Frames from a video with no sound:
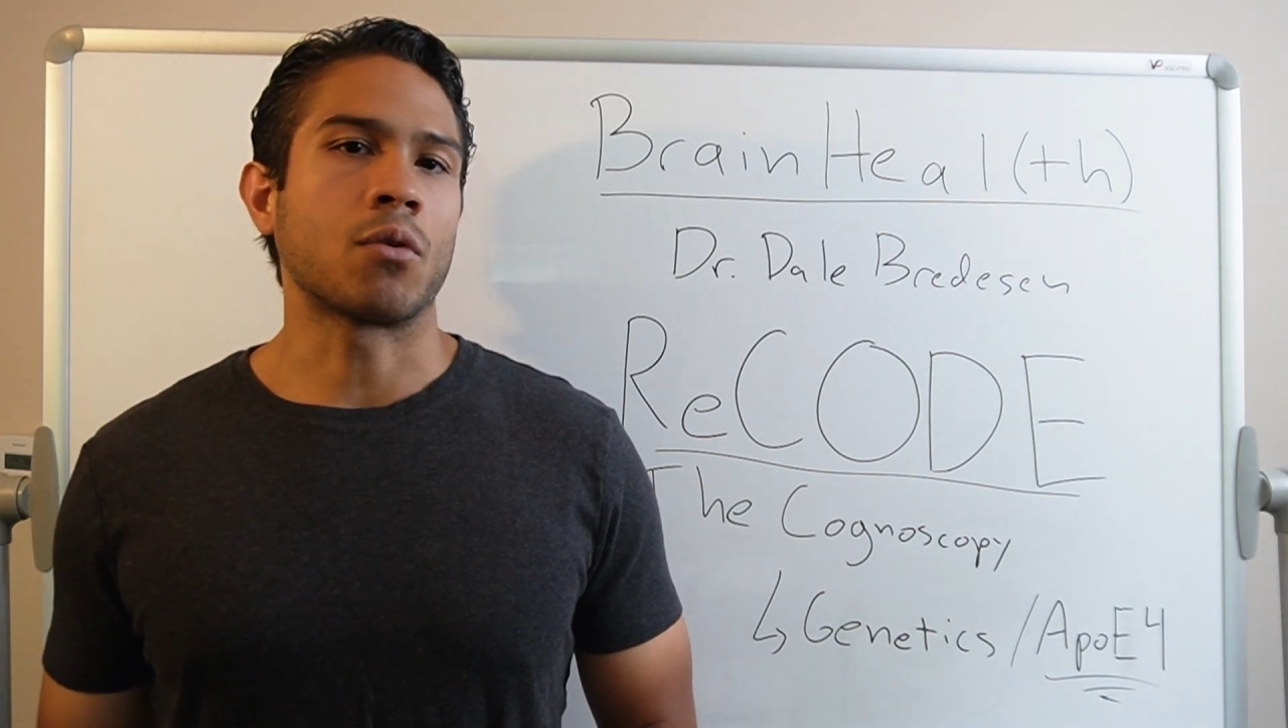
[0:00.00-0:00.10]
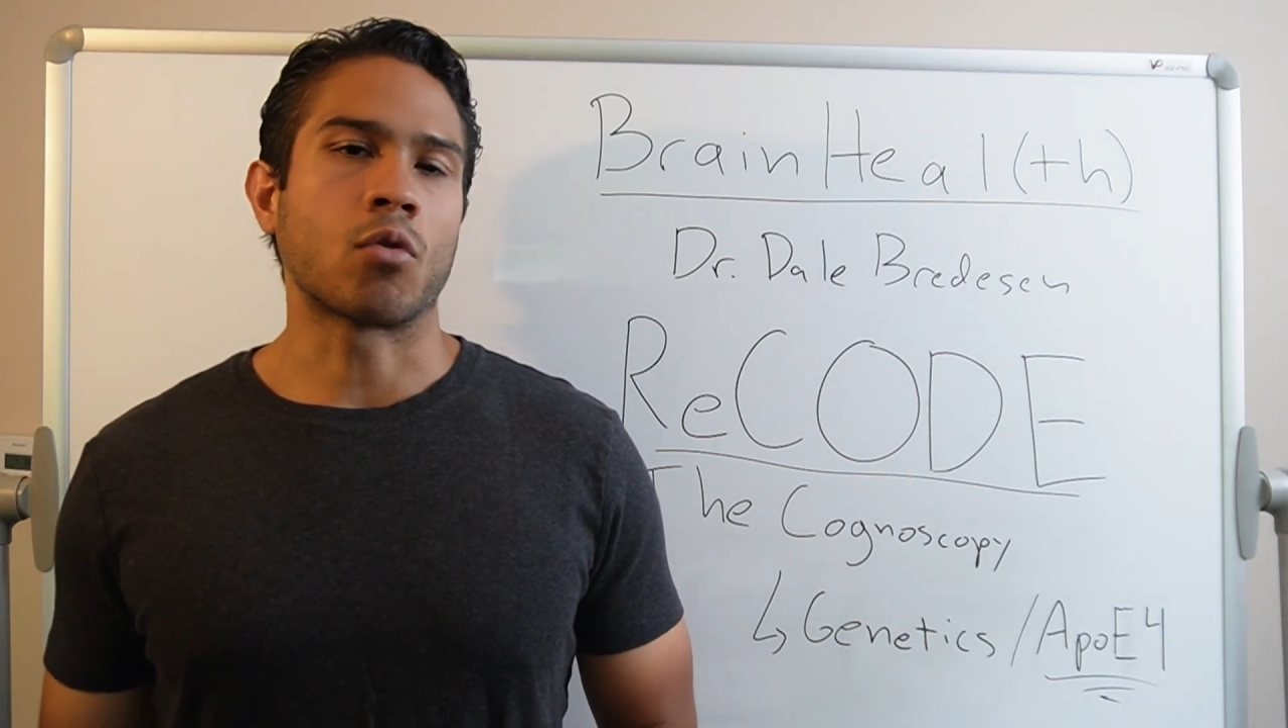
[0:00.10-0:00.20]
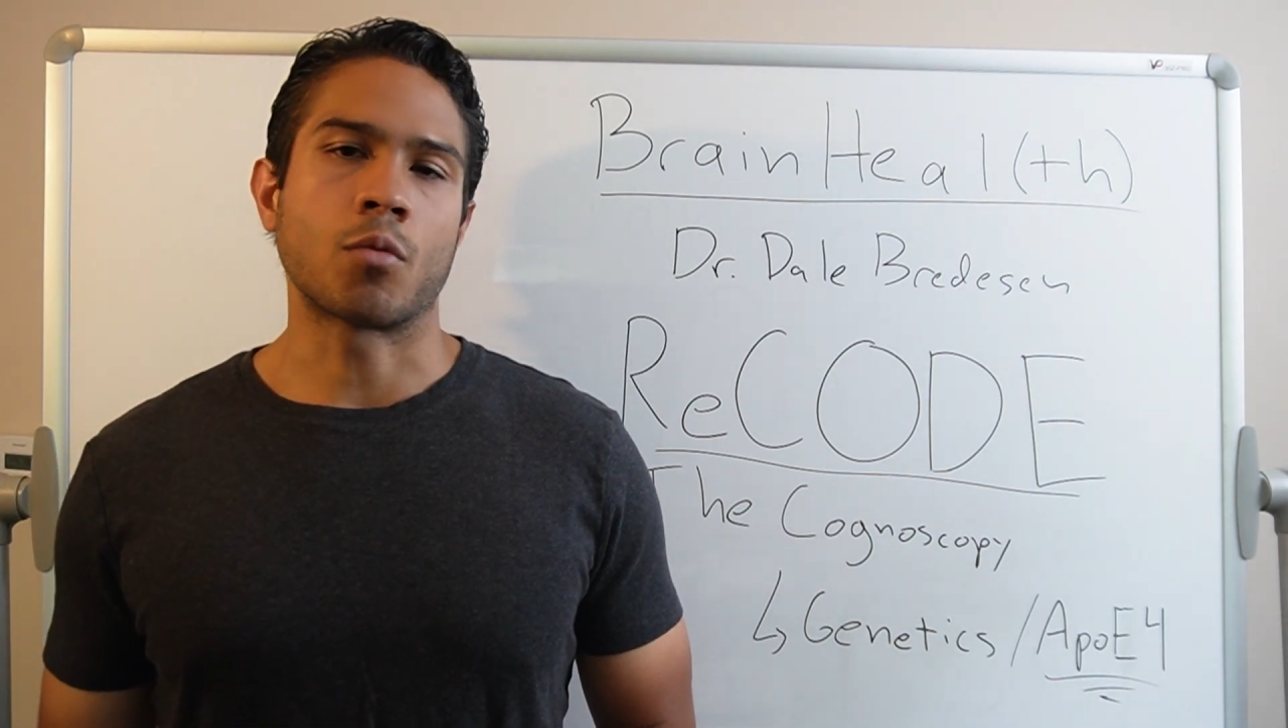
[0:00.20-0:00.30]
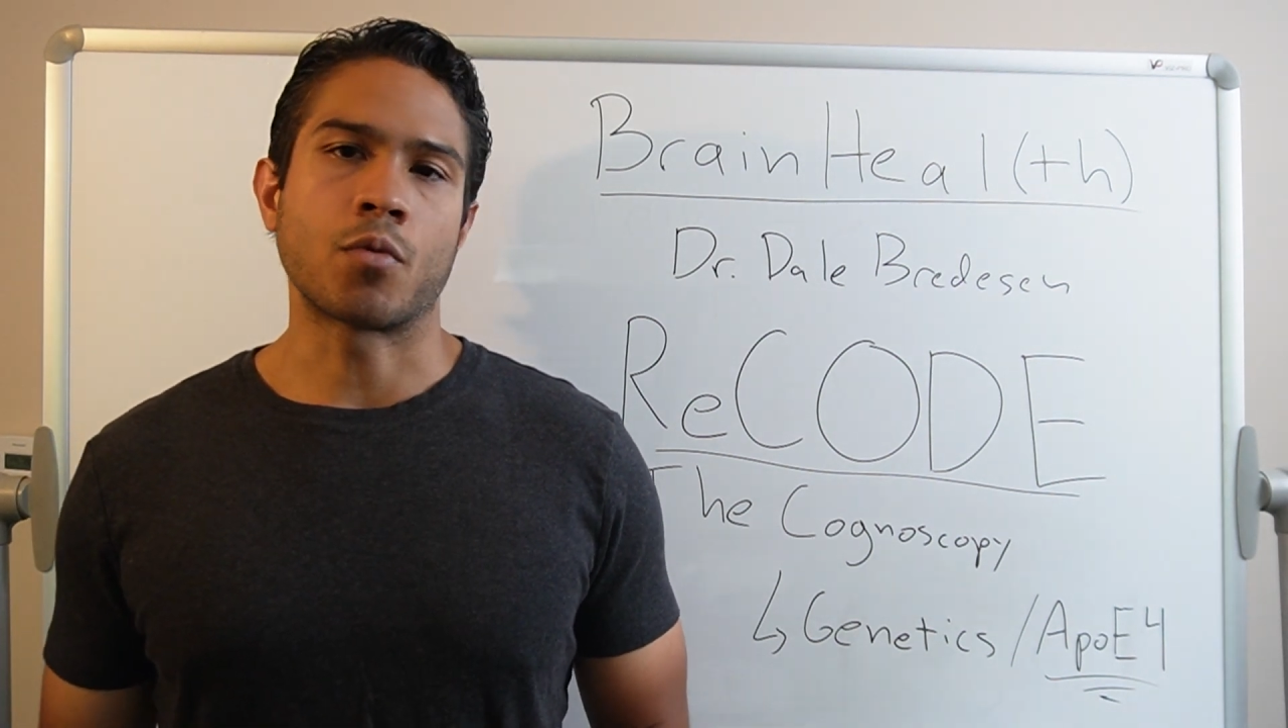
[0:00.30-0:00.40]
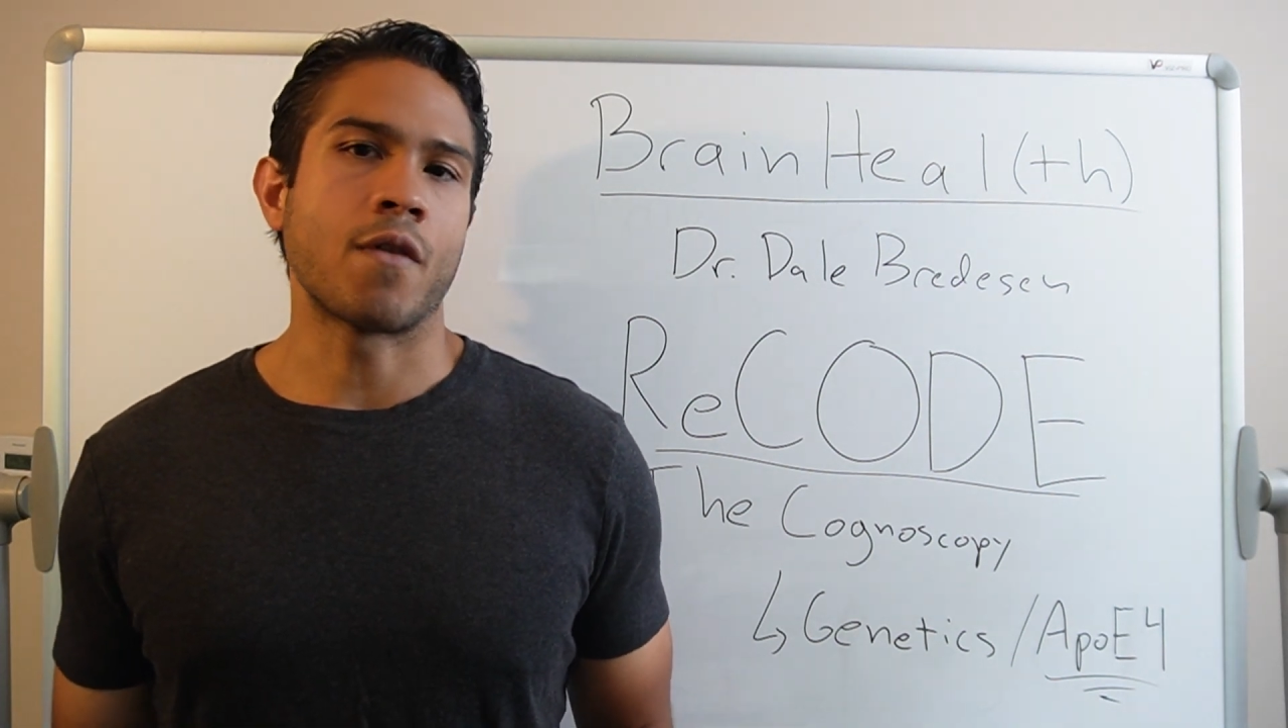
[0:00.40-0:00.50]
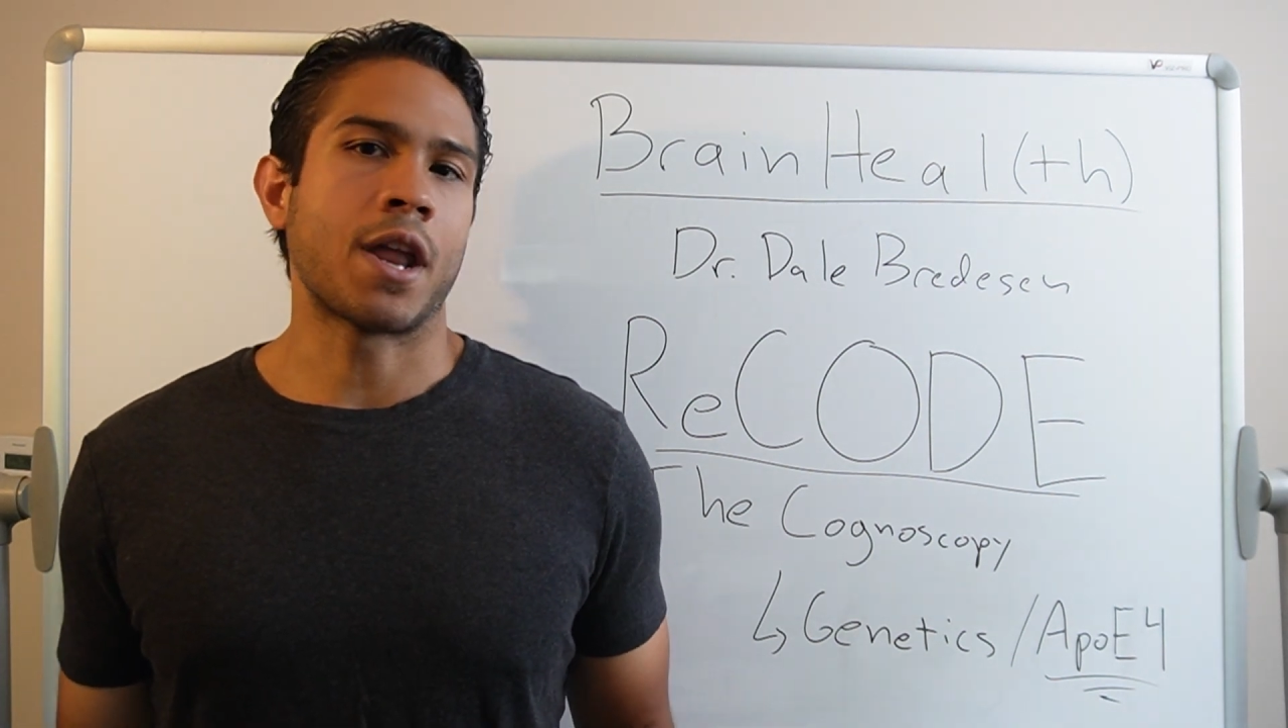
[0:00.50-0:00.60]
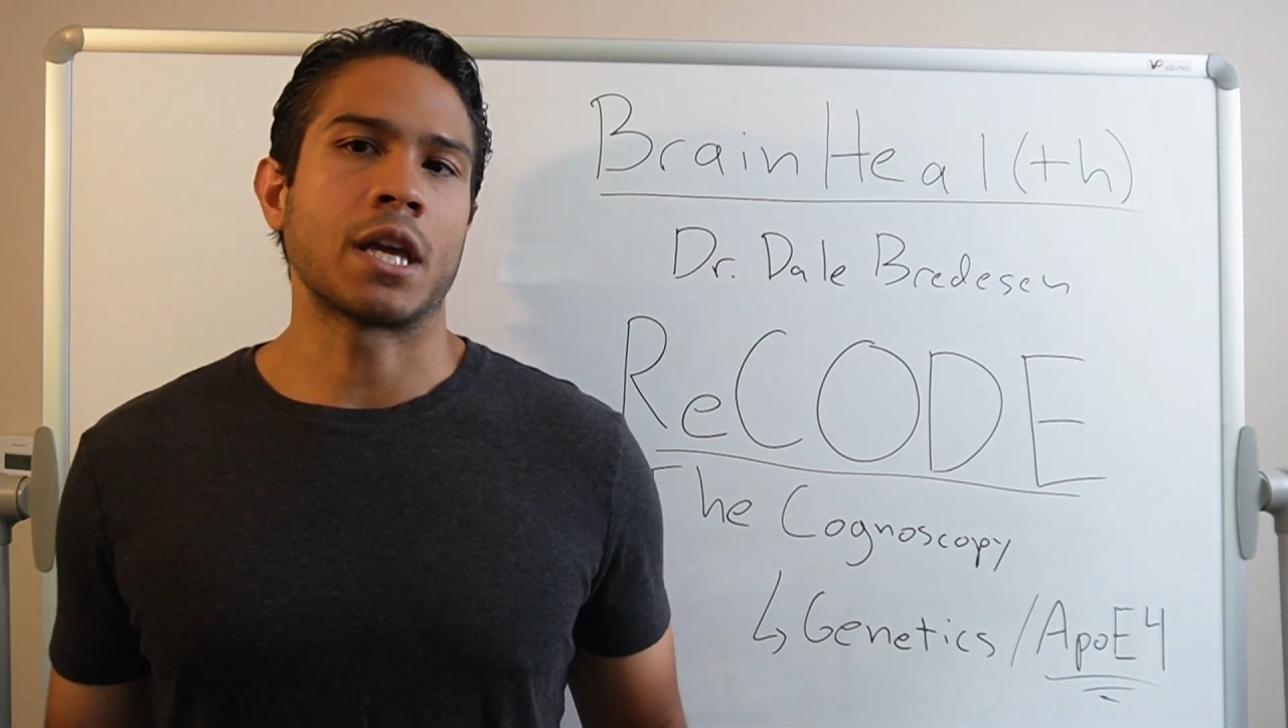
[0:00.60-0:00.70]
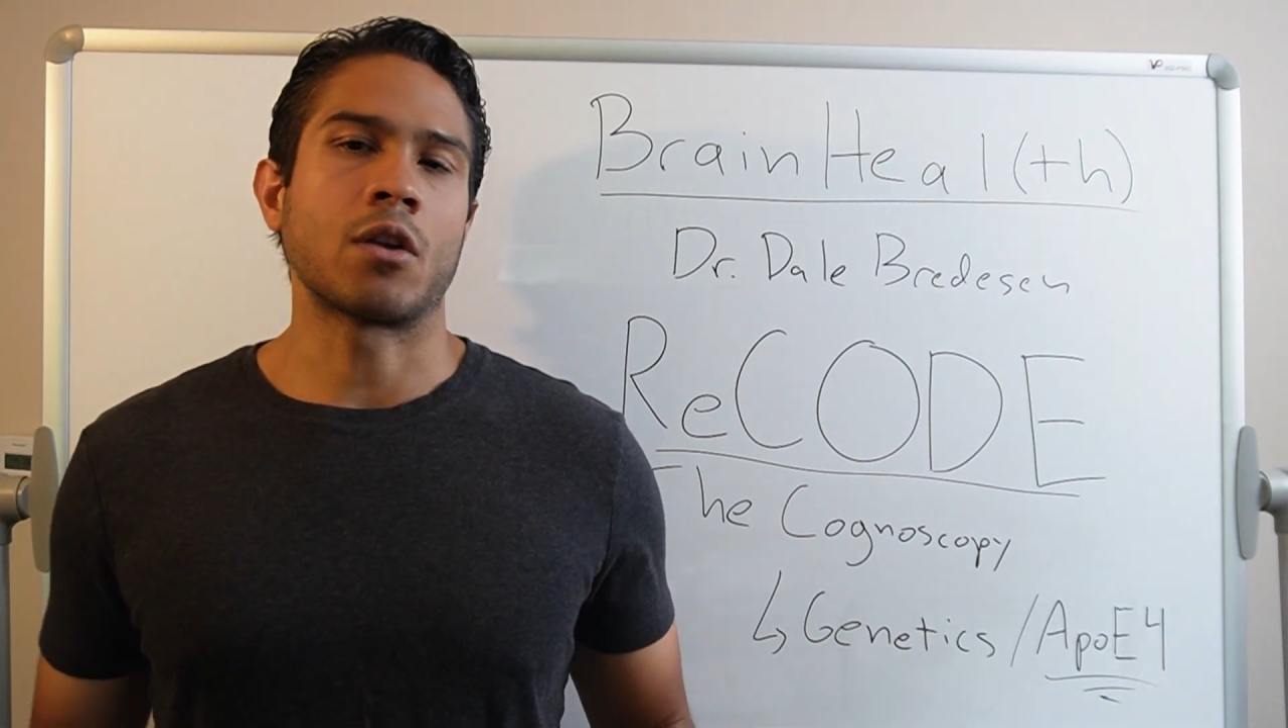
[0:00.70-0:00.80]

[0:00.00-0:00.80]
or are preventing